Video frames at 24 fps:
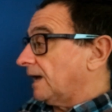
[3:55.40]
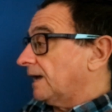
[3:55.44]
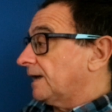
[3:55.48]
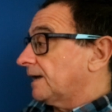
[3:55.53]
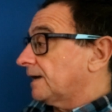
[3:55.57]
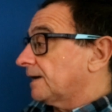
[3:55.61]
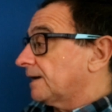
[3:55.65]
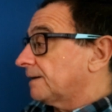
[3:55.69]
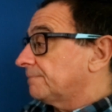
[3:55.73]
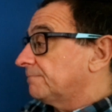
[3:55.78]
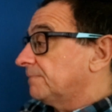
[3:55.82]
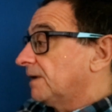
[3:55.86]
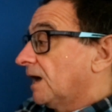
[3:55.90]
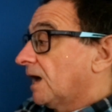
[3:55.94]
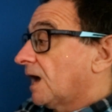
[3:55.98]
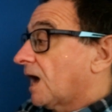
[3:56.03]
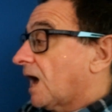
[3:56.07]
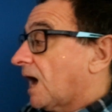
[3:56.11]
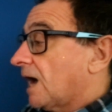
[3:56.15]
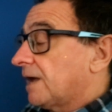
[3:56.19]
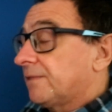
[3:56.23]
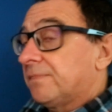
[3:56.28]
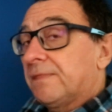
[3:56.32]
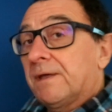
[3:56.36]
And
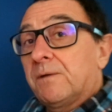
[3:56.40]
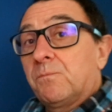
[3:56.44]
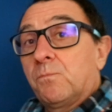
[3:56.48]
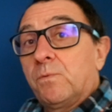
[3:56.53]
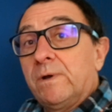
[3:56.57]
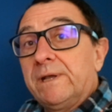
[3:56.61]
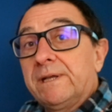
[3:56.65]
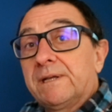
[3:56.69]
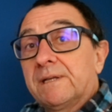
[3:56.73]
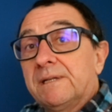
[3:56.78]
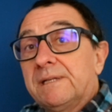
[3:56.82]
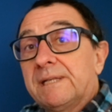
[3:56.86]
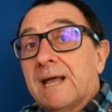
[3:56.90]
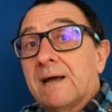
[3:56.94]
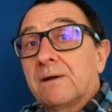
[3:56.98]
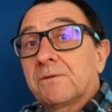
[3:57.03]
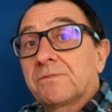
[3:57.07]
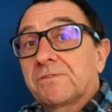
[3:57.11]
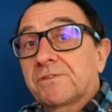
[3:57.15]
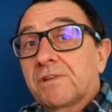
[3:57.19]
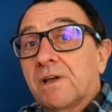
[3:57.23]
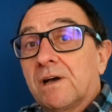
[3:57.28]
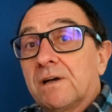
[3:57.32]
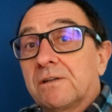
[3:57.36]
then we can
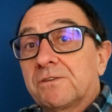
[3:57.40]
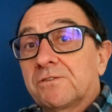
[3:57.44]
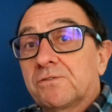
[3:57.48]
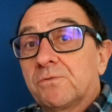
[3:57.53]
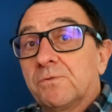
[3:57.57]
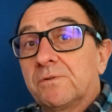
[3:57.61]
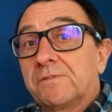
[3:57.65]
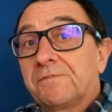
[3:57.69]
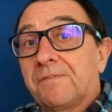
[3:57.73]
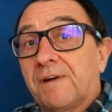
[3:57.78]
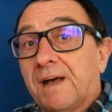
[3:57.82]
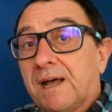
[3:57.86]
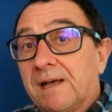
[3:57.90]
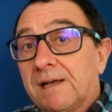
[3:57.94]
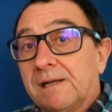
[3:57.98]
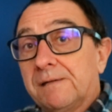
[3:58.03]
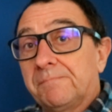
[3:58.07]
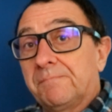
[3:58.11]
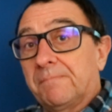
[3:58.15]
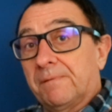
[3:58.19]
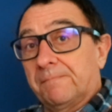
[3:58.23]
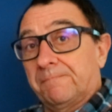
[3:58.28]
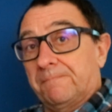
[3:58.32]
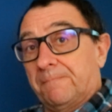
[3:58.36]
now start to
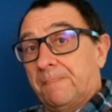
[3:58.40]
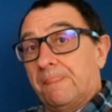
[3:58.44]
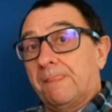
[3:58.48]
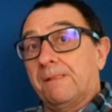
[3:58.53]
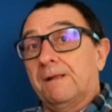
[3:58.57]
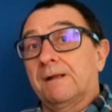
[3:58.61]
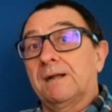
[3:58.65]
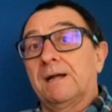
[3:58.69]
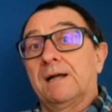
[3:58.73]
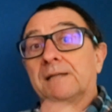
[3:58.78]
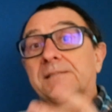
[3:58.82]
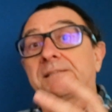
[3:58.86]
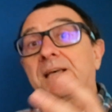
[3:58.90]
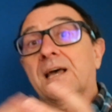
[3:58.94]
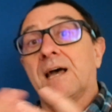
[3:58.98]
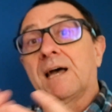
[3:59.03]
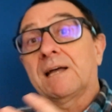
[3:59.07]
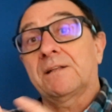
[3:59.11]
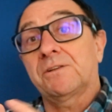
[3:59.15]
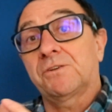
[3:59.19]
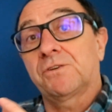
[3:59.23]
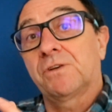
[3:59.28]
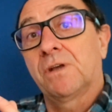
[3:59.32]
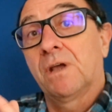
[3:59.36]

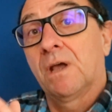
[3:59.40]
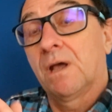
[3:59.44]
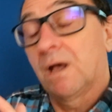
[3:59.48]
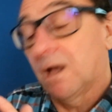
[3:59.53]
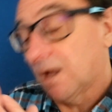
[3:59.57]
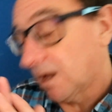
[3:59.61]
attach